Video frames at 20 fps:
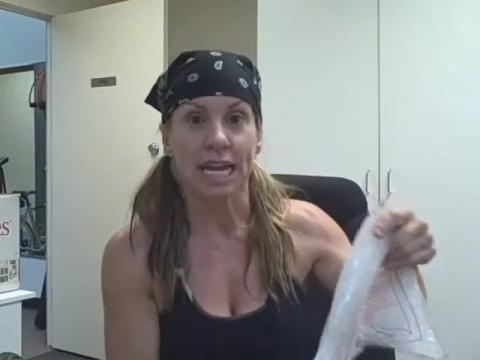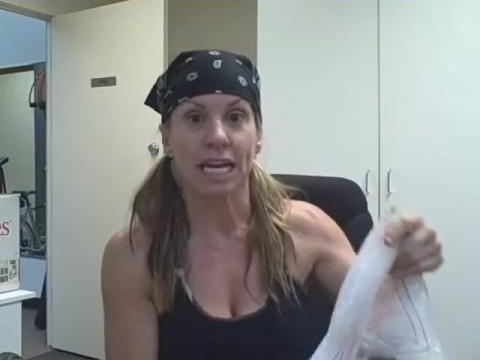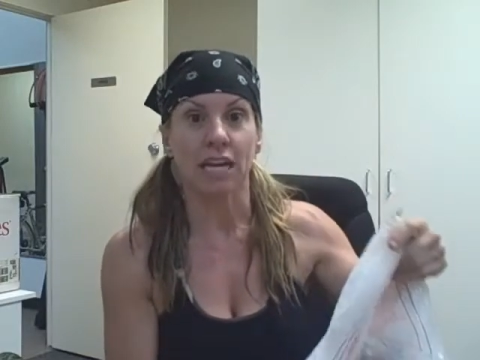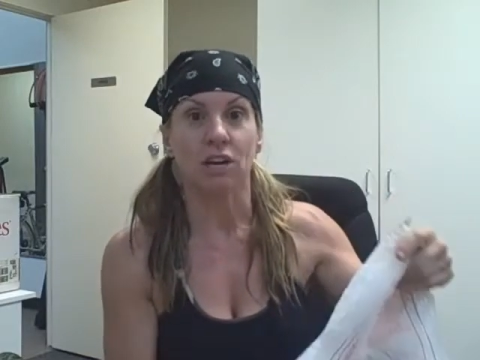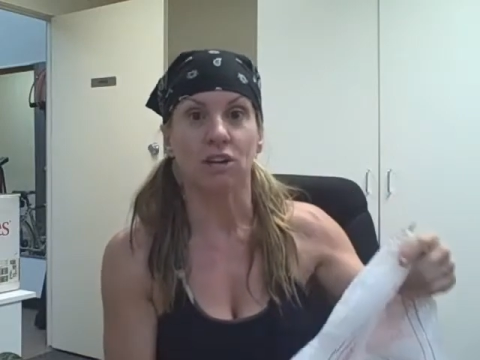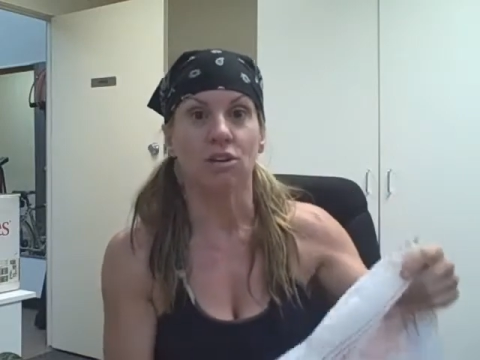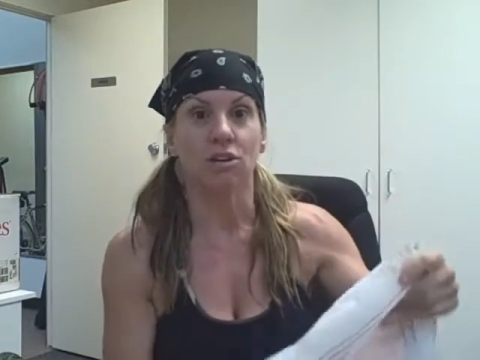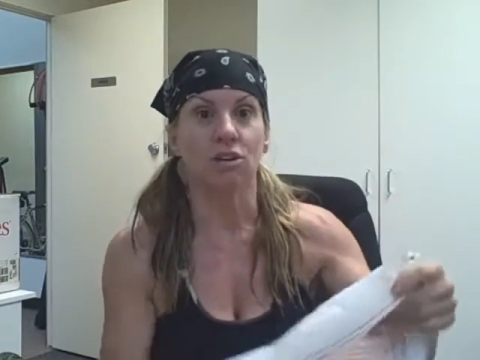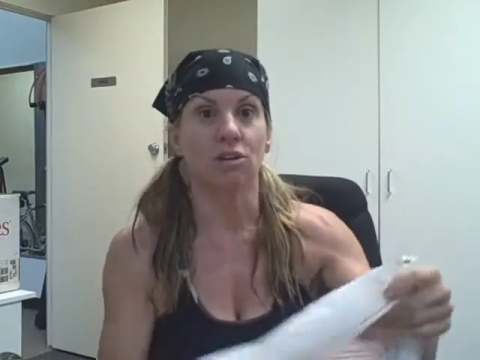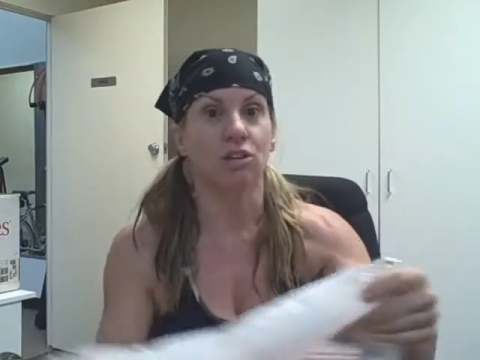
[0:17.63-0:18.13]

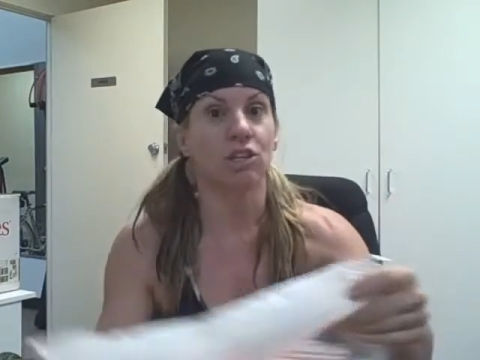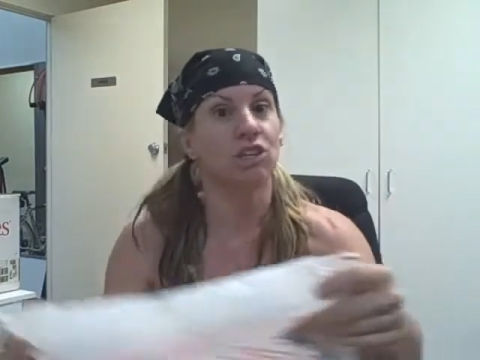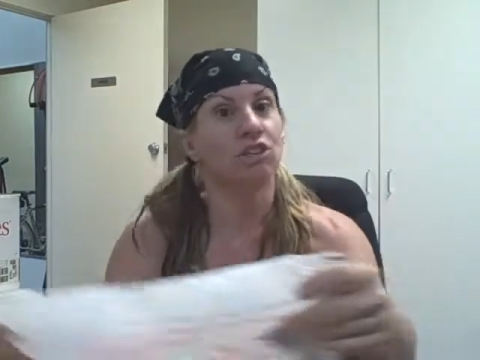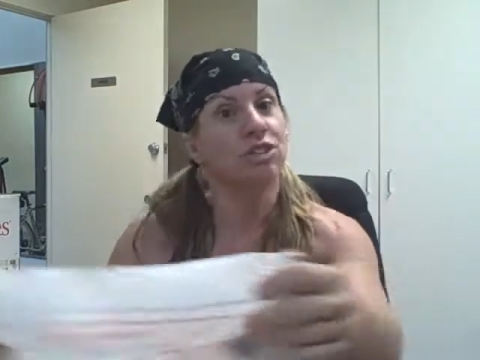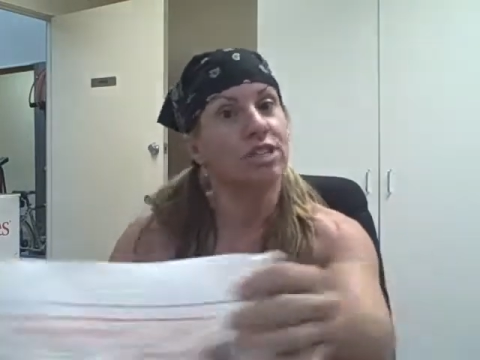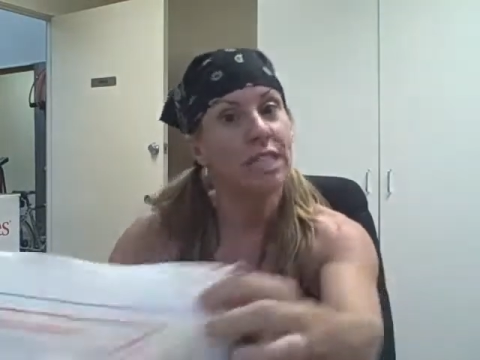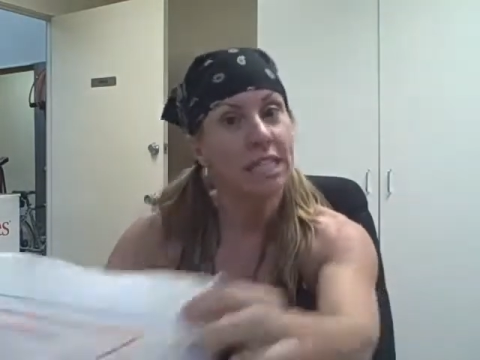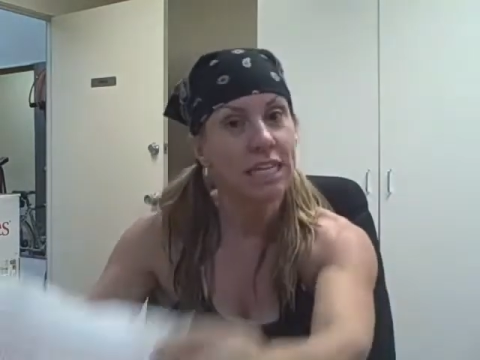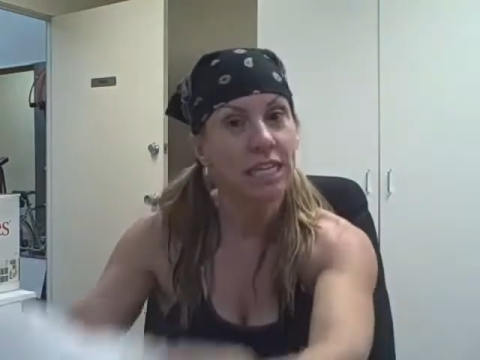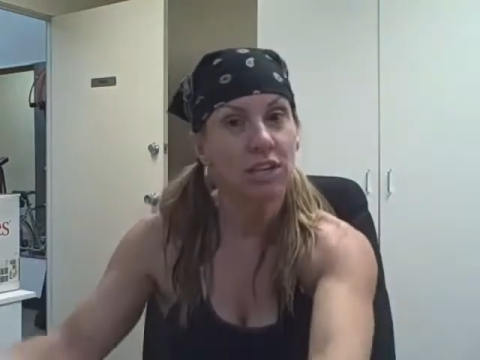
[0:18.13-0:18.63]
ankle or your
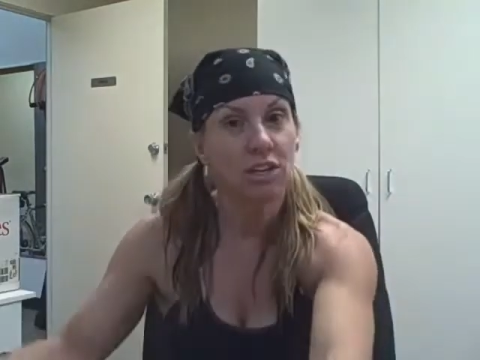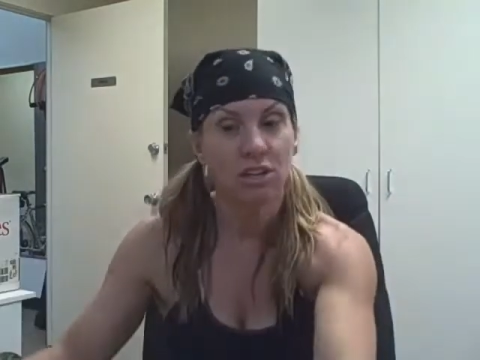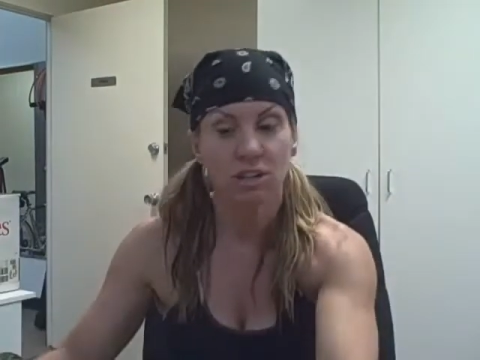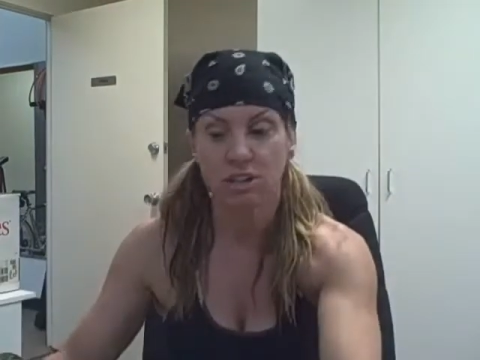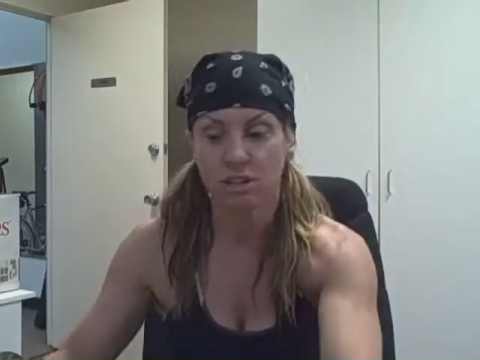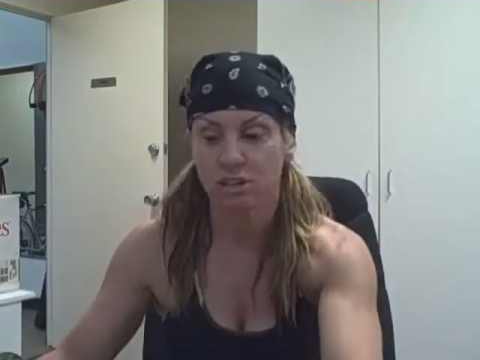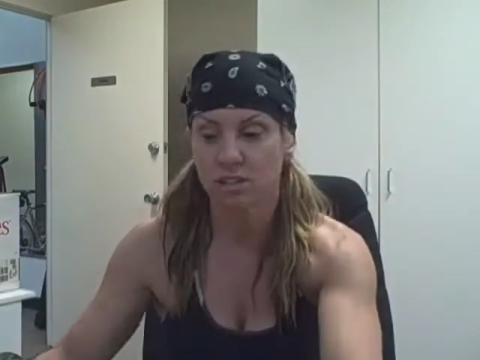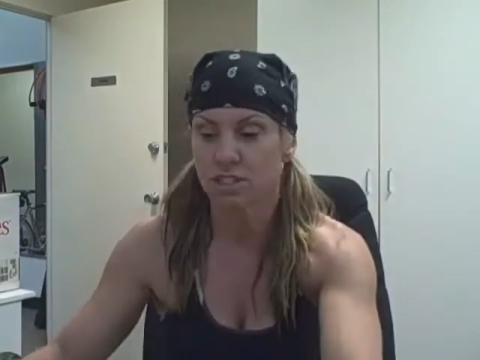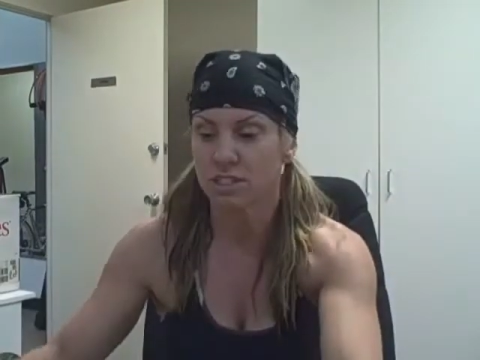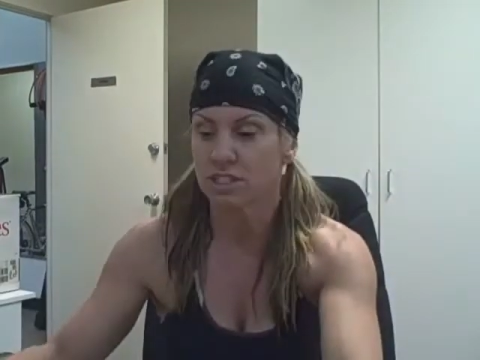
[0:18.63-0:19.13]
knee
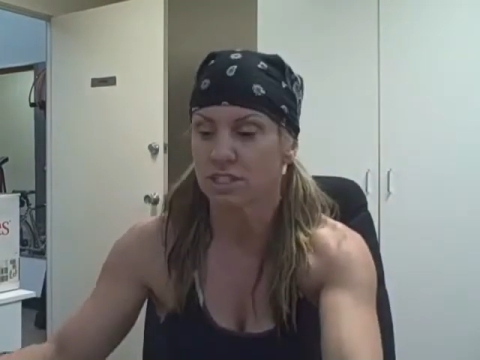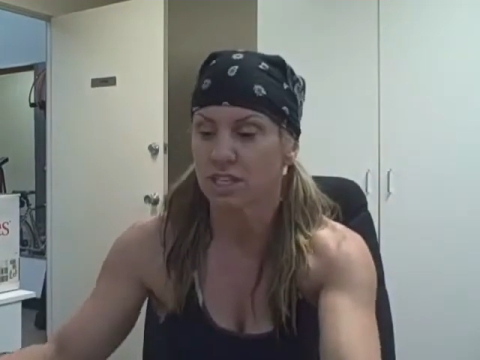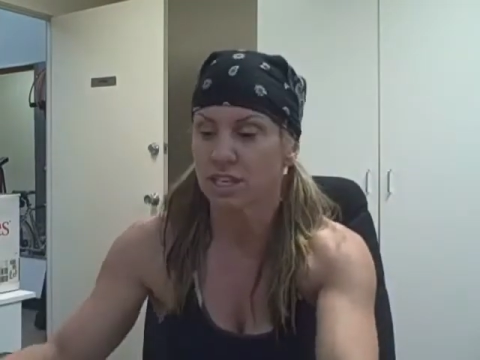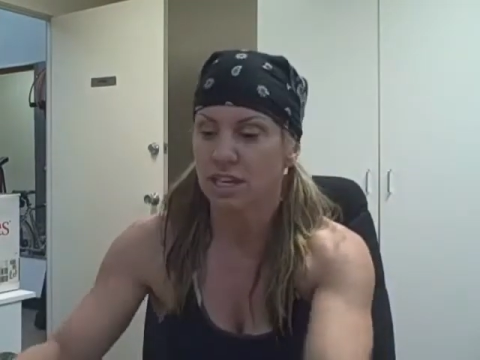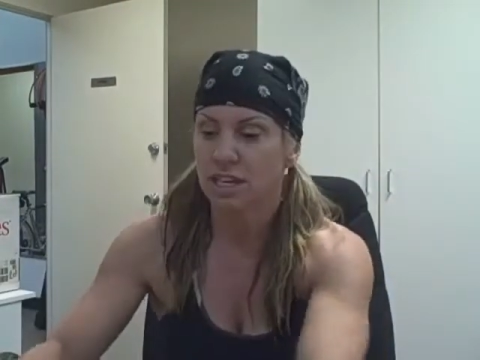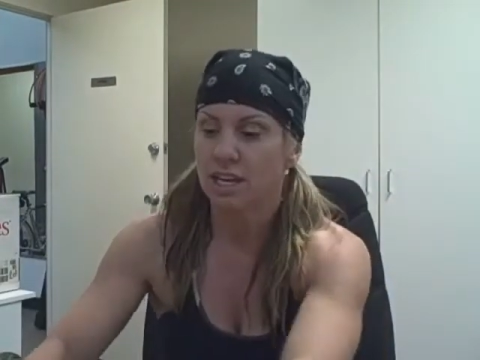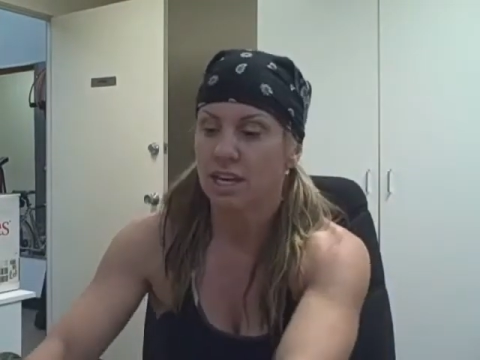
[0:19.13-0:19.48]
hurts.